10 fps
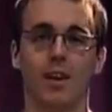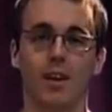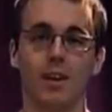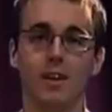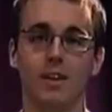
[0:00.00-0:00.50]

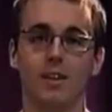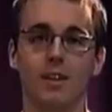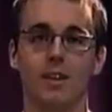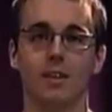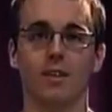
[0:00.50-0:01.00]
In addition
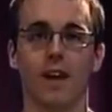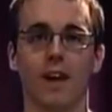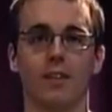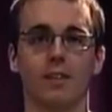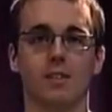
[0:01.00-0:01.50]
to the
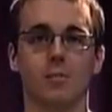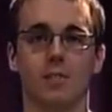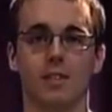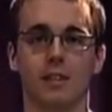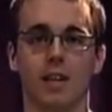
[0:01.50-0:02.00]
lackluster
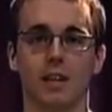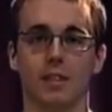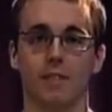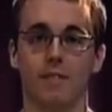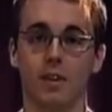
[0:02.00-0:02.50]
presentation
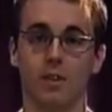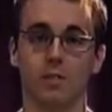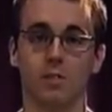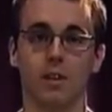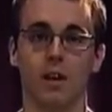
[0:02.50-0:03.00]
of
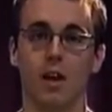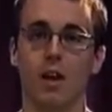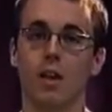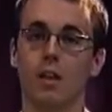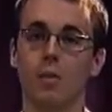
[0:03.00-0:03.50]
films,
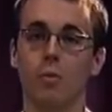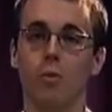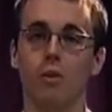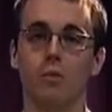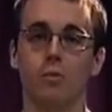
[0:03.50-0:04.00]
the
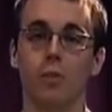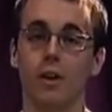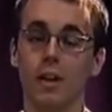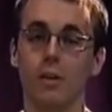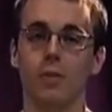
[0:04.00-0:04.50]
awards were
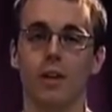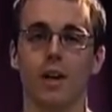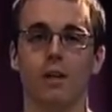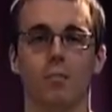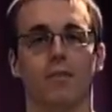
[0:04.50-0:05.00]
equally
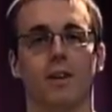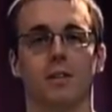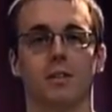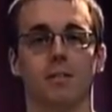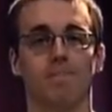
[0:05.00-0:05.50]

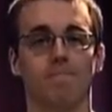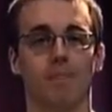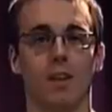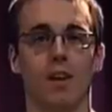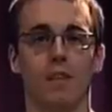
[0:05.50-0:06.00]
unprofessional.
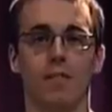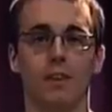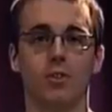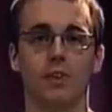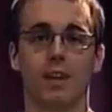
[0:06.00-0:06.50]

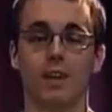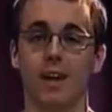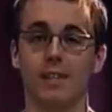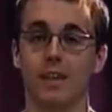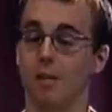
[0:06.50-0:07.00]
Featuring the
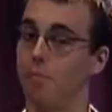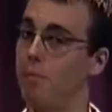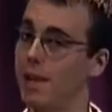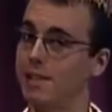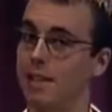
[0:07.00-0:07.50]
classic
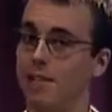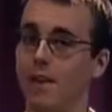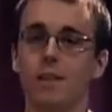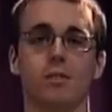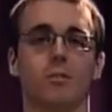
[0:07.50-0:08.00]
Best in
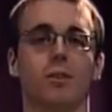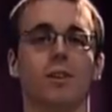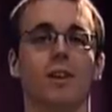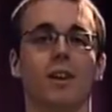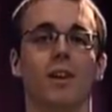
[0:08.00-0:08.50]
Fest
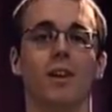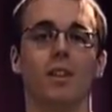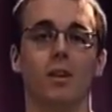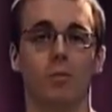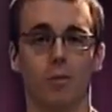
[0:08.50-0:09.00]
award,
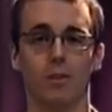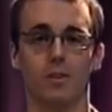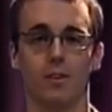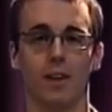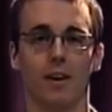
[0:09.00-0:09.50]
the awards
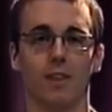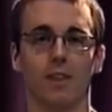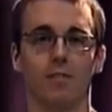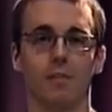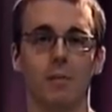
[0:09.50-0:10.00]
go
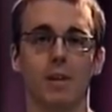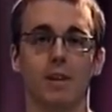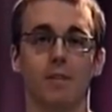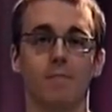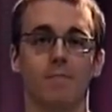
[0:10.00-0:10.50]
downhill from here.